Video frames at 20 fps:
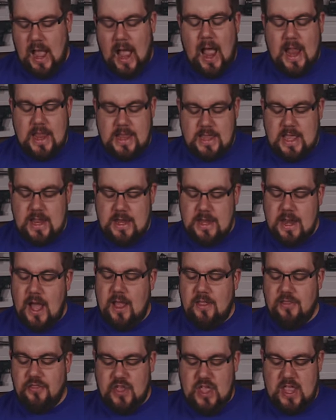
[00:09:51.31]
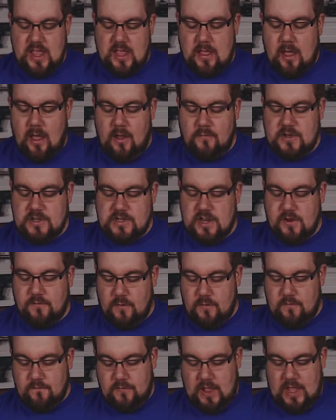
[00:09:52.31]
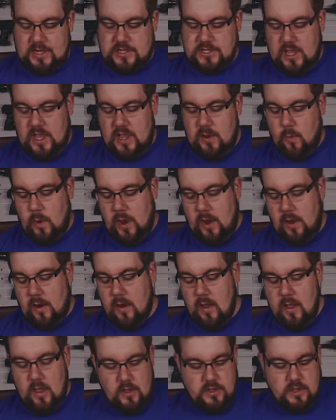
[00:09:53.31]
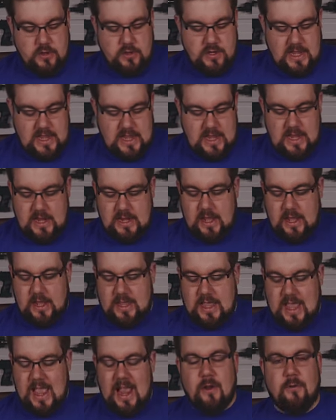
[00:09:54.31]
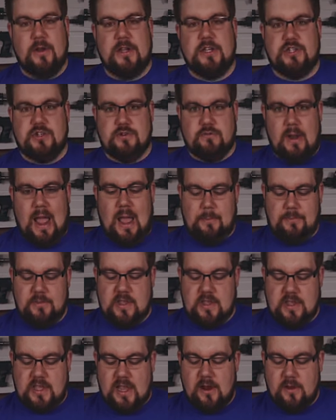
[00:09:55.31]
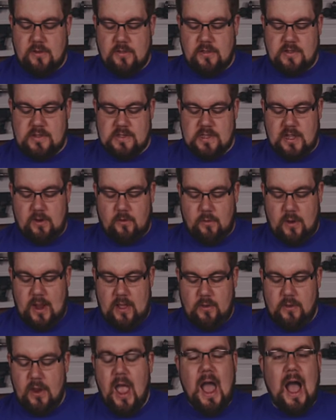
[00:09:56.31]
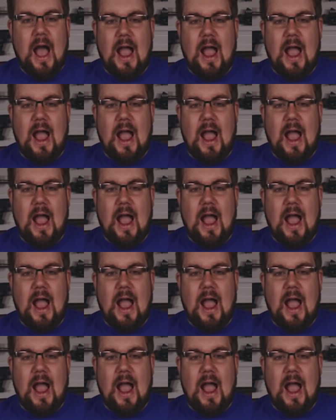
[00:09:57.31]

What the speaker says: I cannot think of a different flashlight where you need a carry strap to carry this thing around.